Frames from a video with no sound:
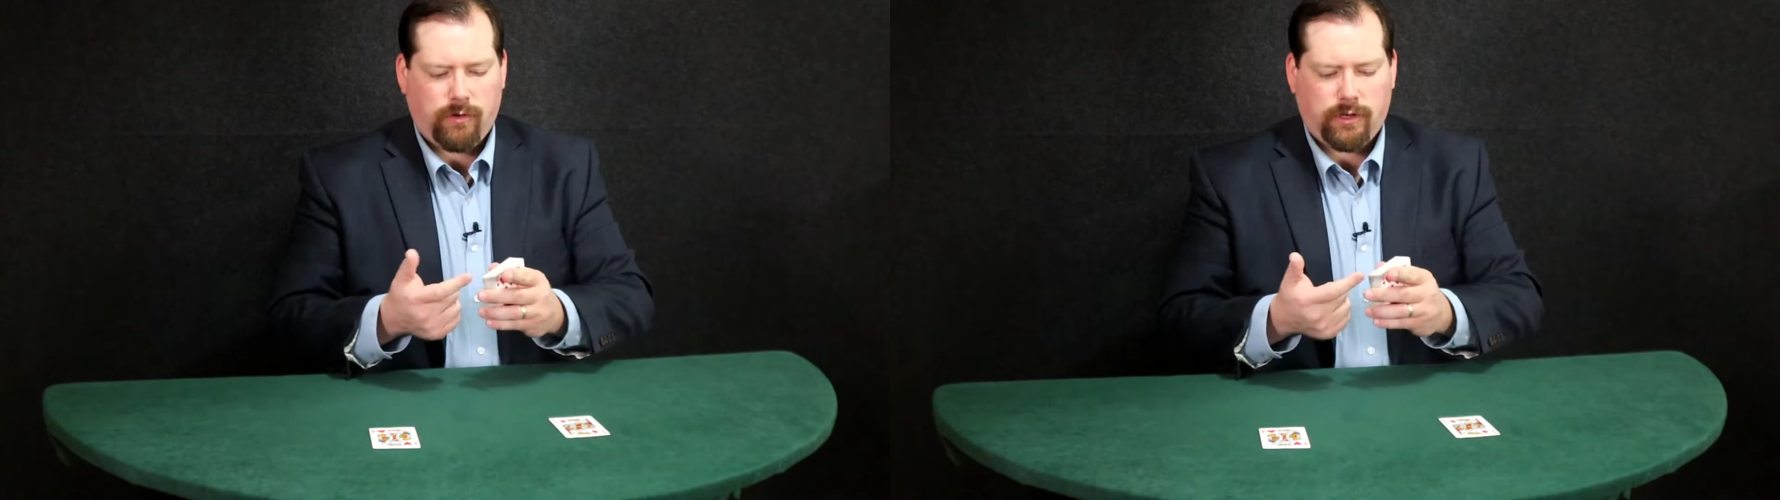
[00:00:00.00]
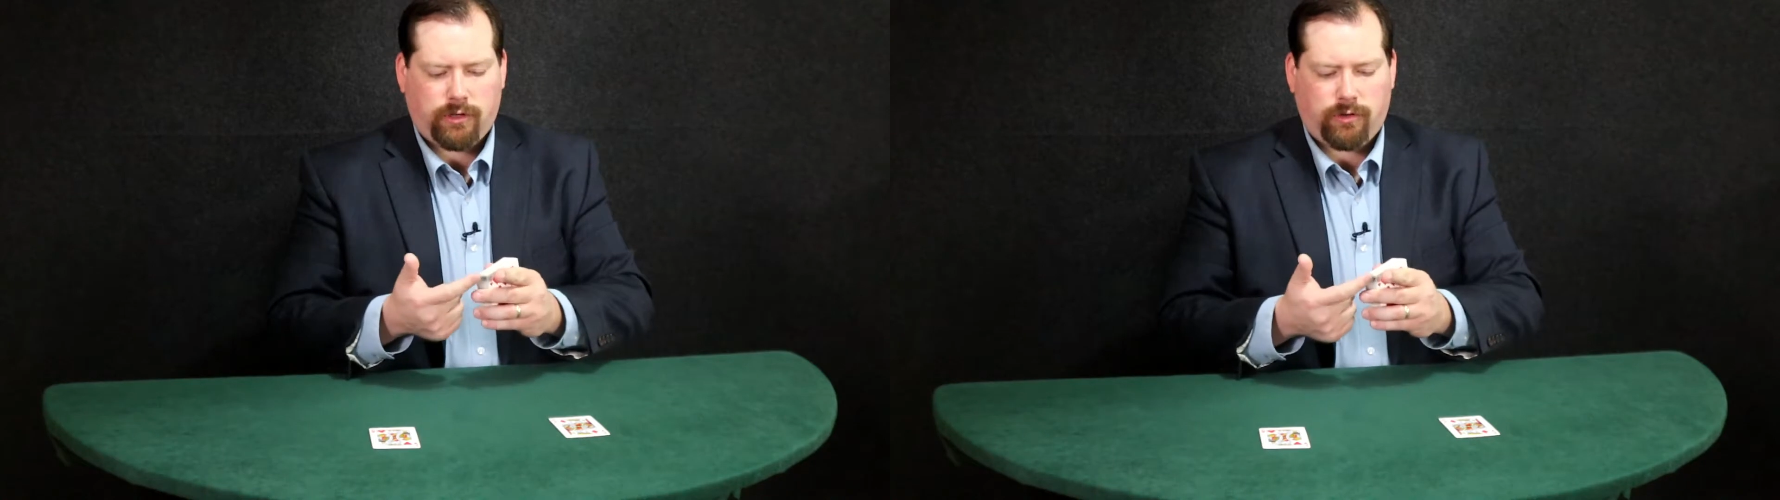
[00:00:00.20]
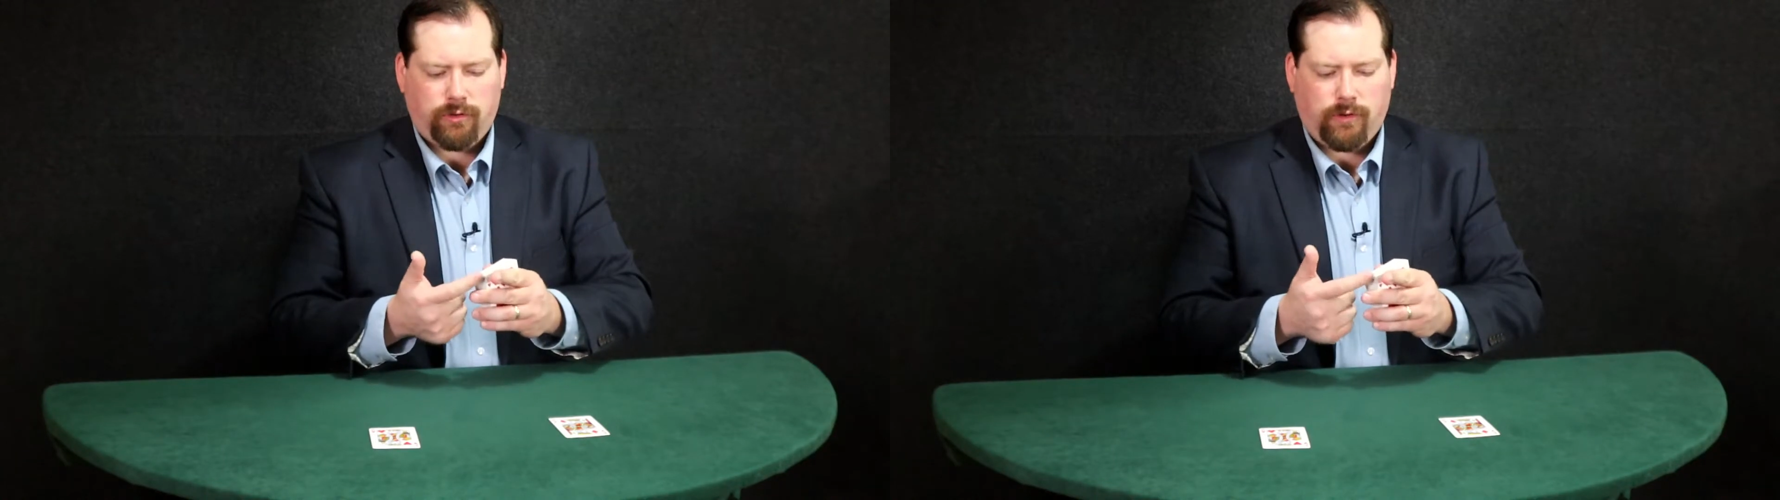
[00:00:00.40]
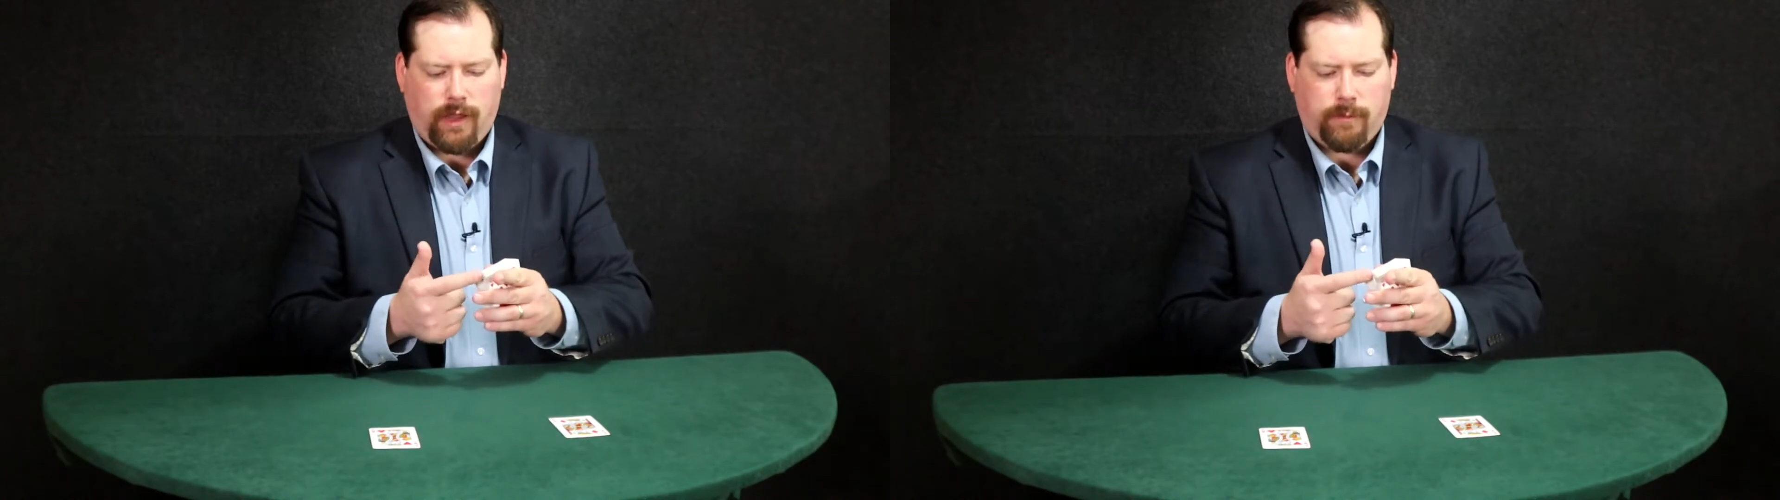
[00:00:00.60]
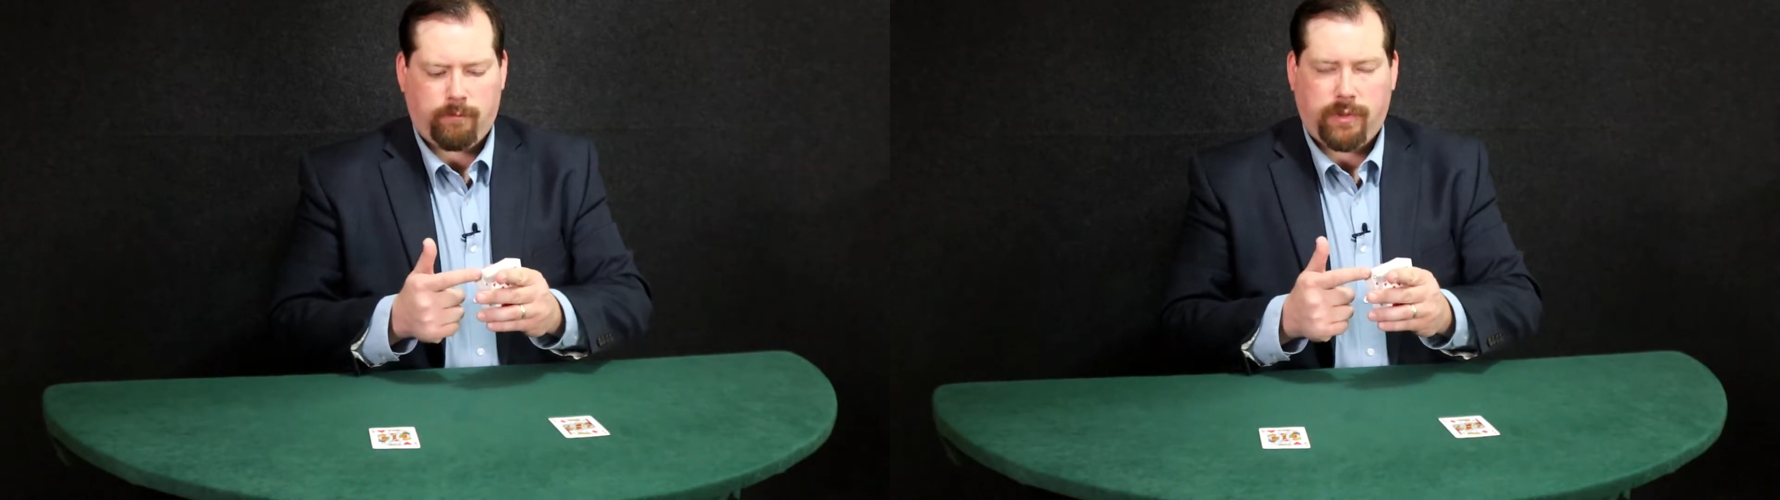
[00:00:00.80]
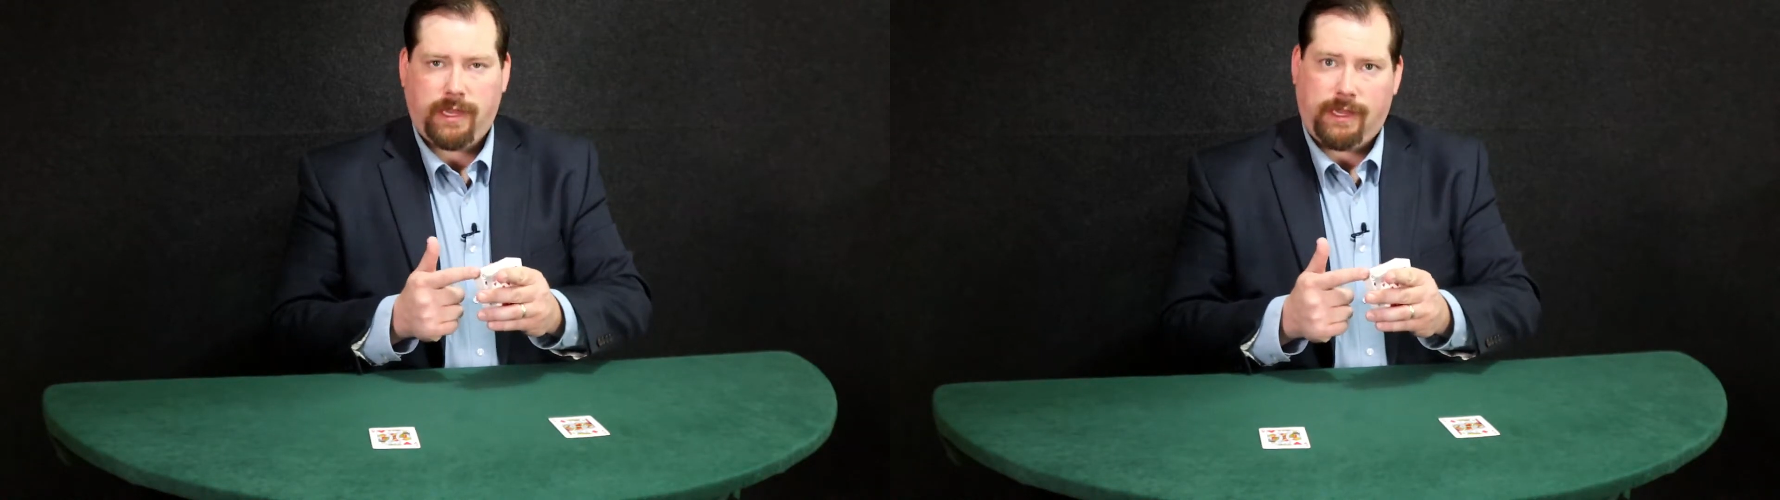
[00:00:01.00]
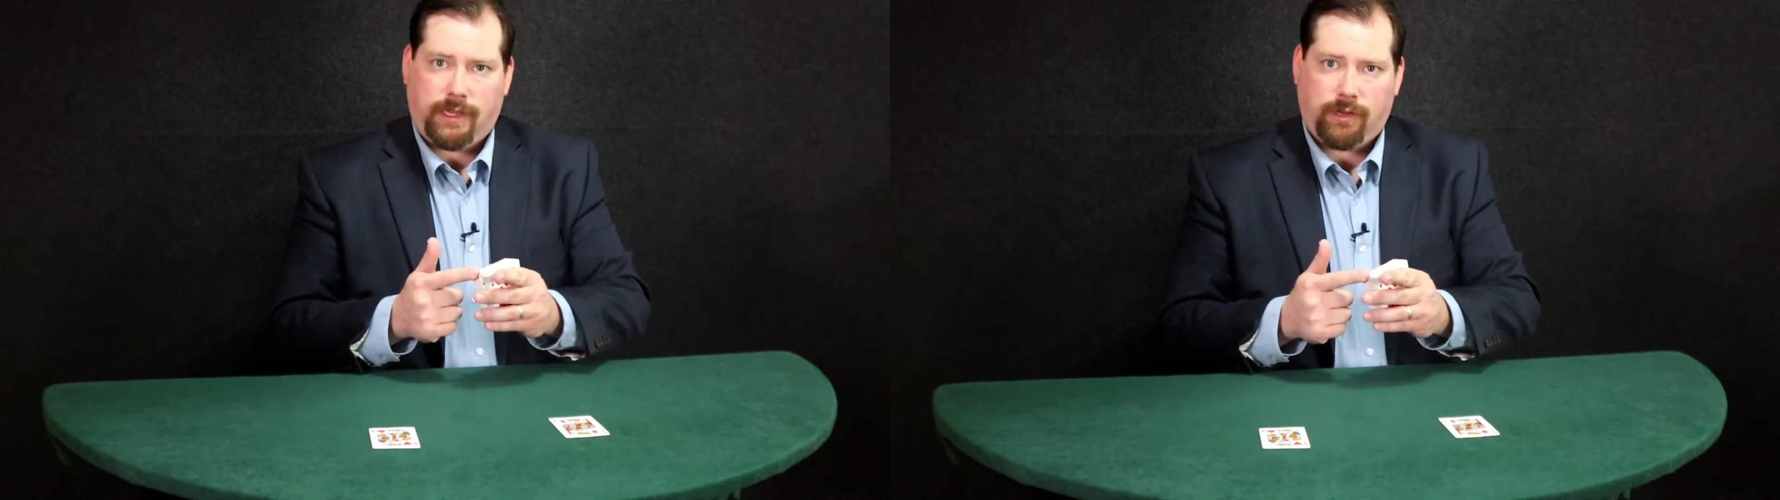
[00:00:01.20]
into a peek.